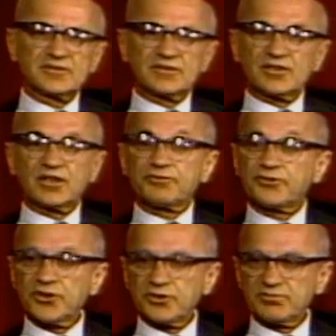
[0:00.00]
a
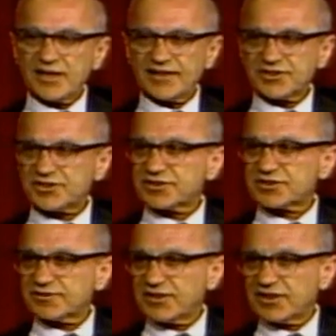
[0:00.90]
few managed to
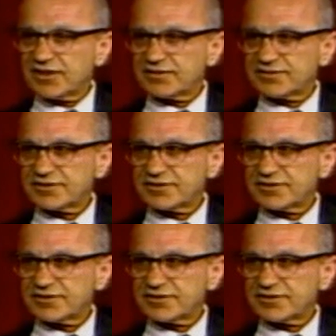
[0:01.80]
survive.